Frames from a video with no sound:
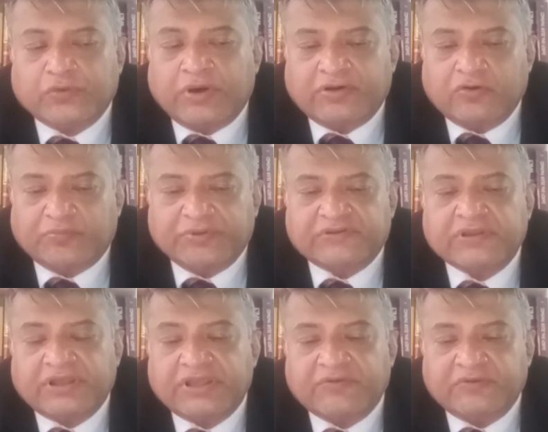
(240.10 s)
200 rupees
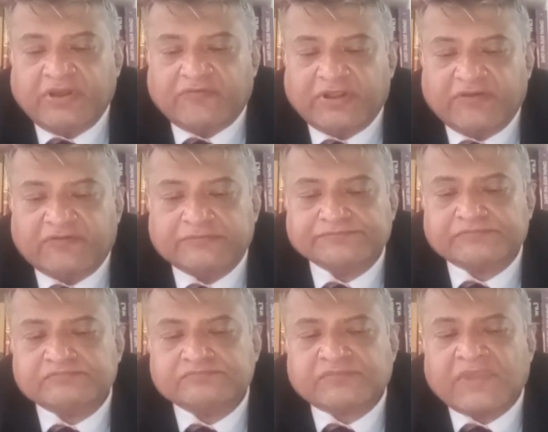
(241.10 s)
you have to give.
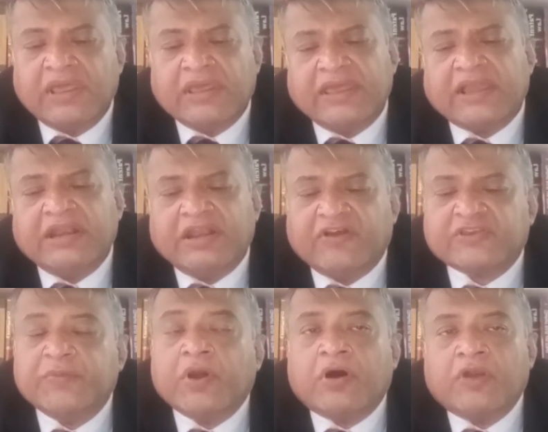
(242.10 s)
Again, in
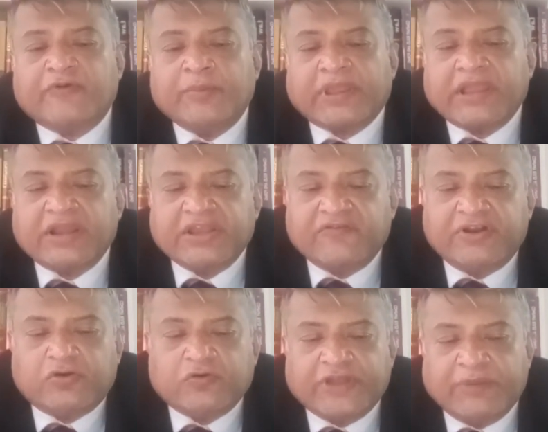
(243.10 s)
West Bengal, for making a gift
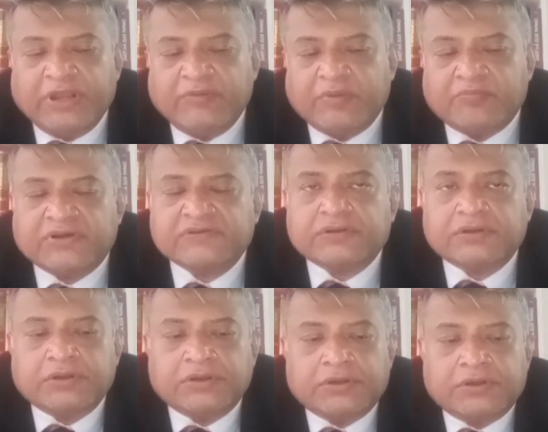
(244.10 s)
deed to family members,
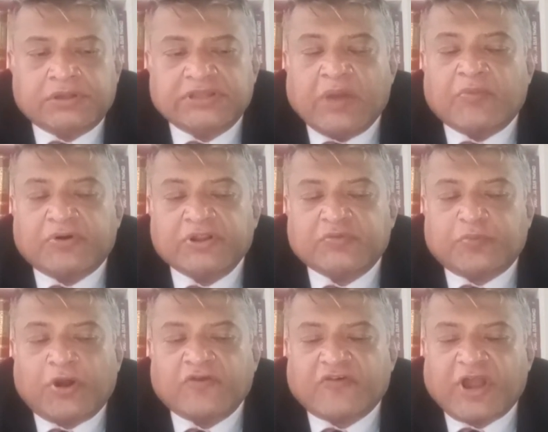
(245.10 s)
the amount is
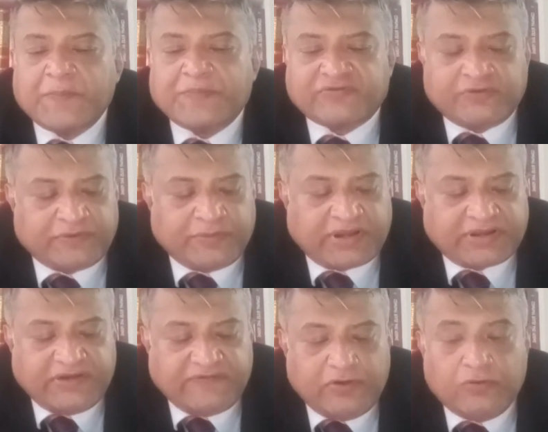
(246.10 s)
0.5% of the
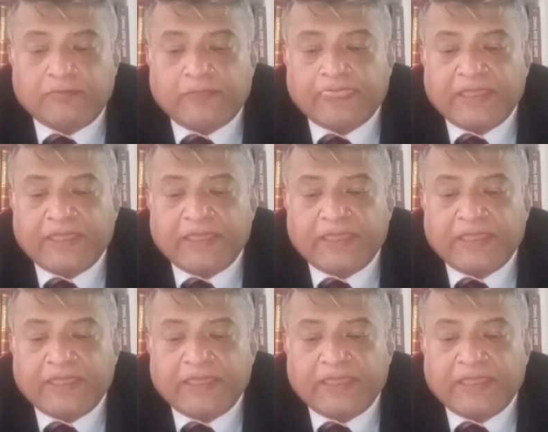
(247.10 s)
market value.